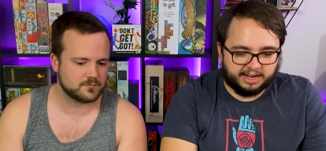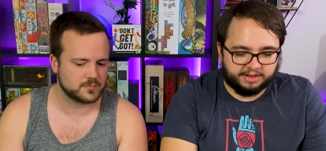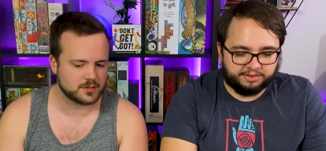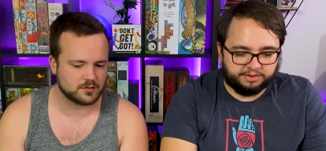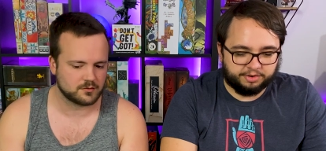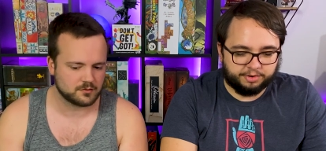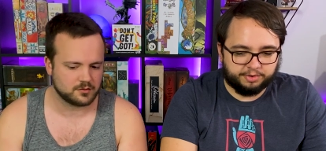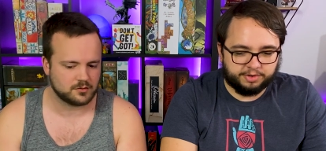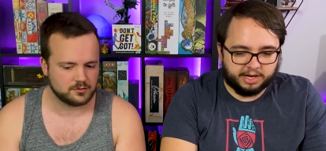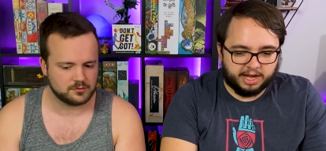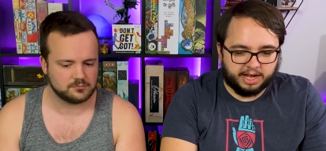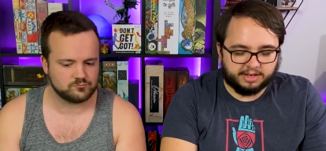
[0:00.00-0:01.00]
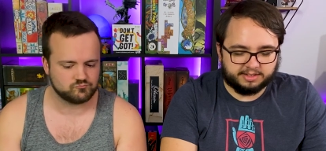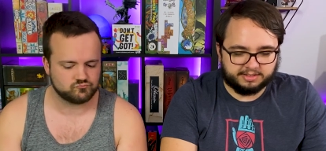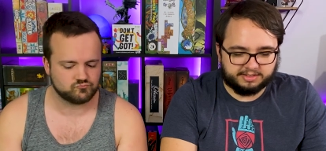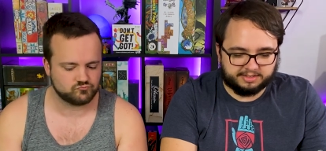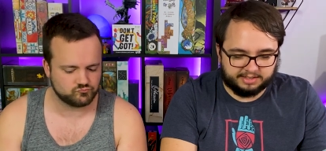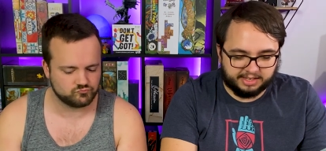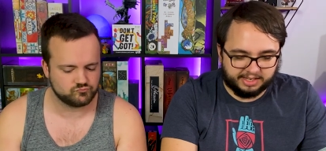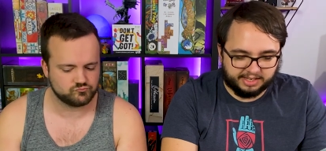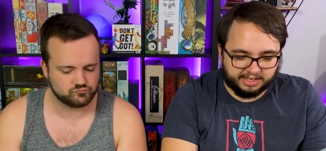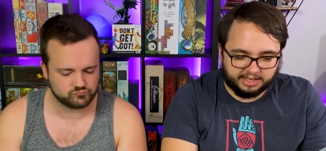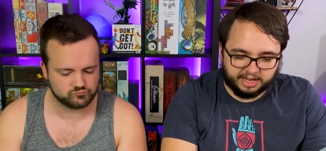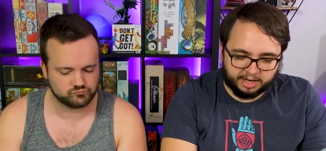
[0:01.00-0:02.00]
Speaker 1: I do not
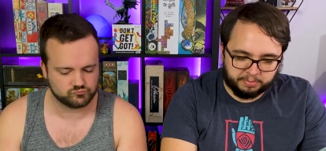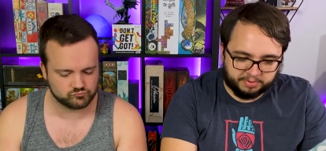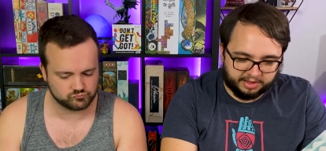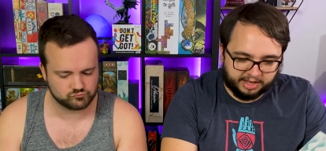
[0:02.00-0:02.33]
see up